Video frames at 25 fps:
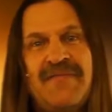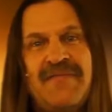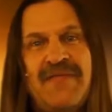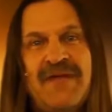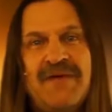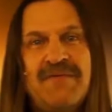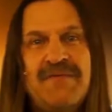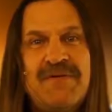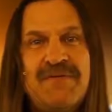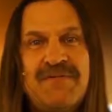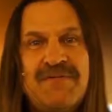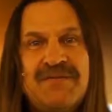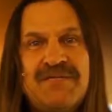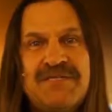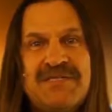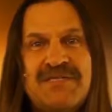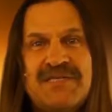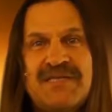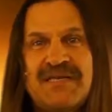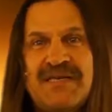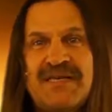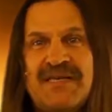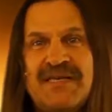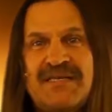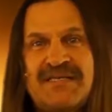Then we would
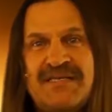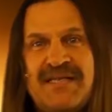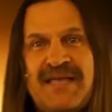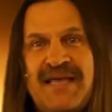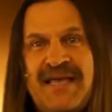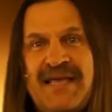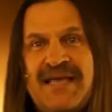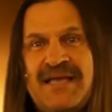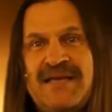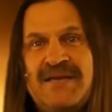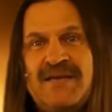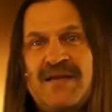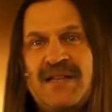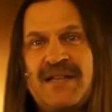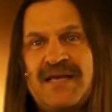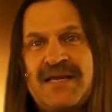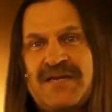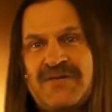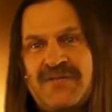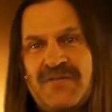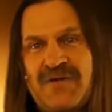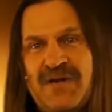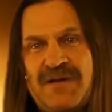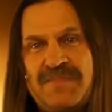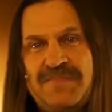see 10
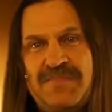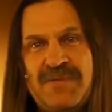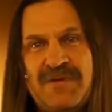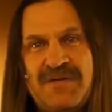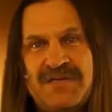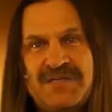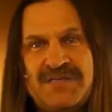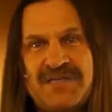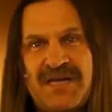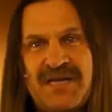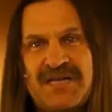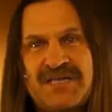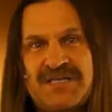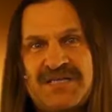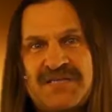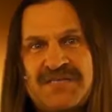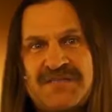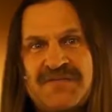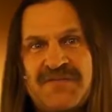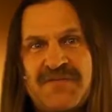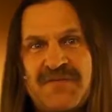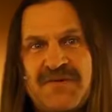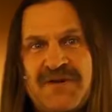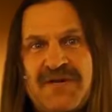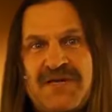electron
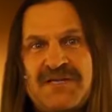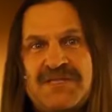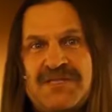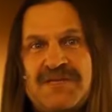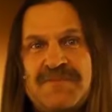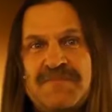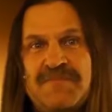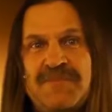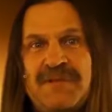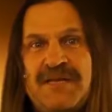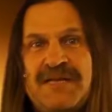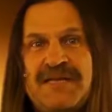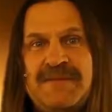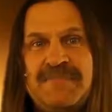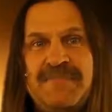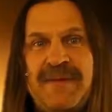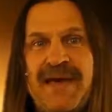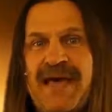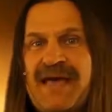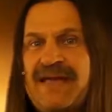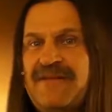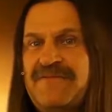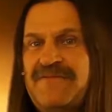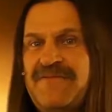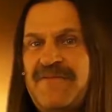pulsations for each complete
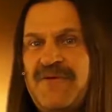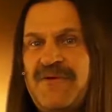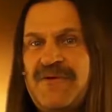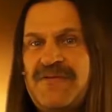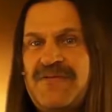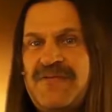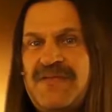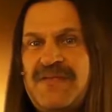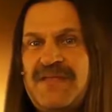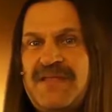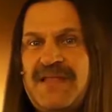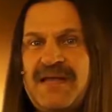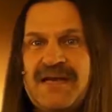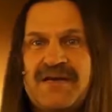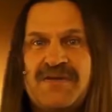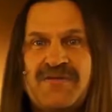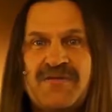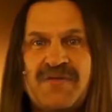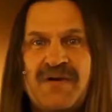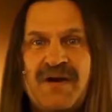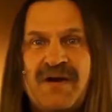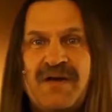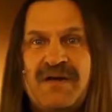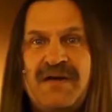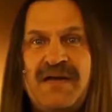back and forth of the
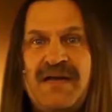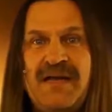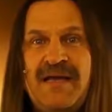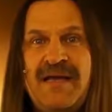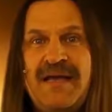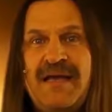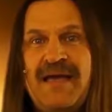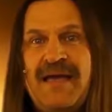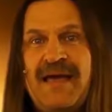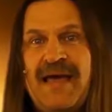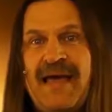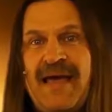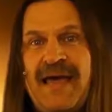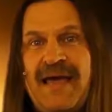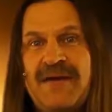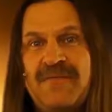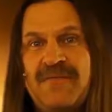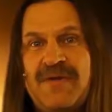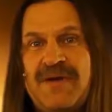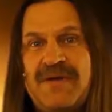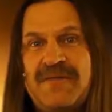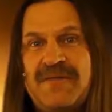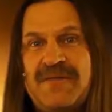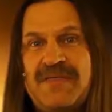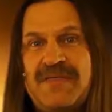electron, and
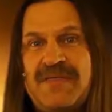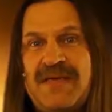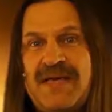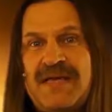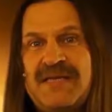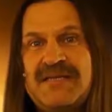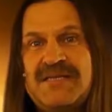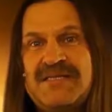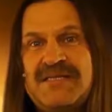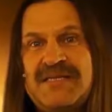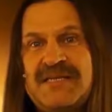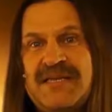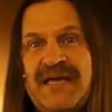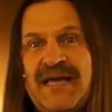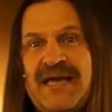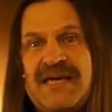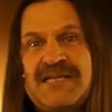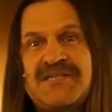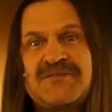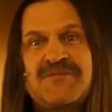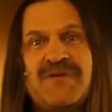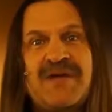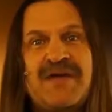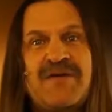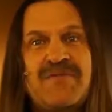we would then see
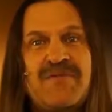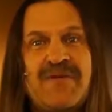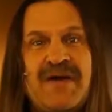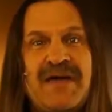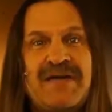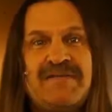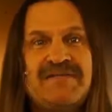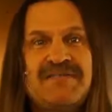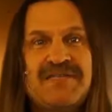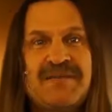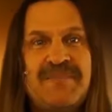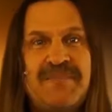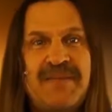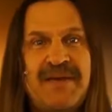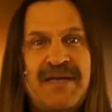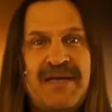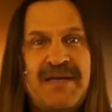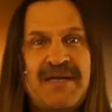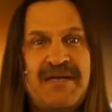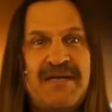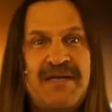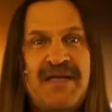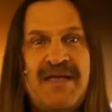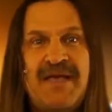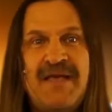X-ray waves
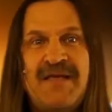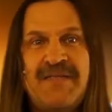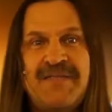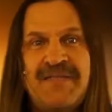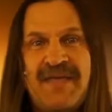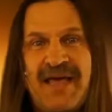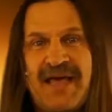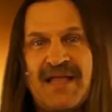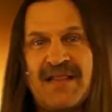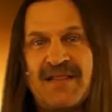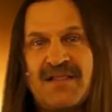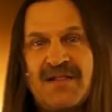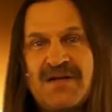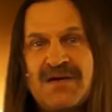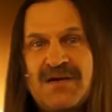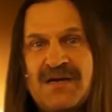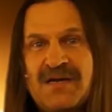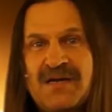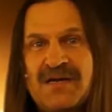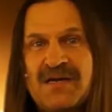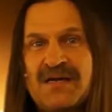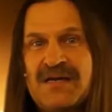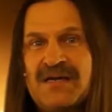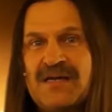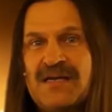emitted that
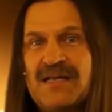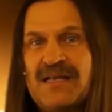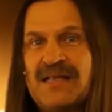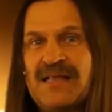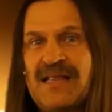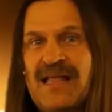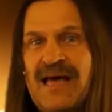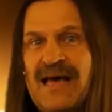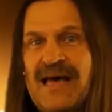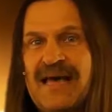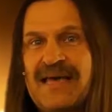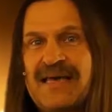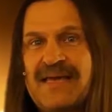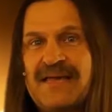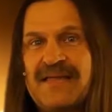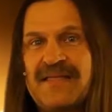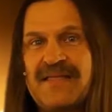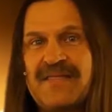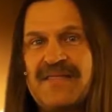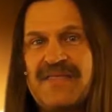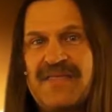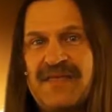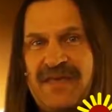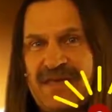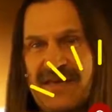look like
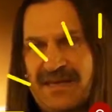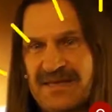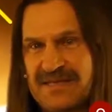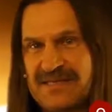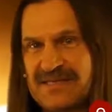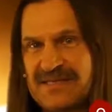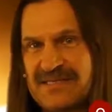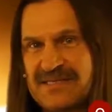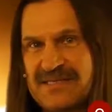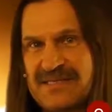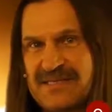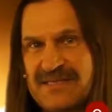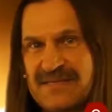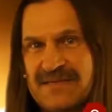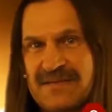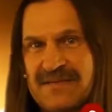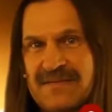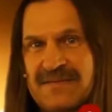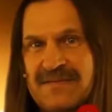this.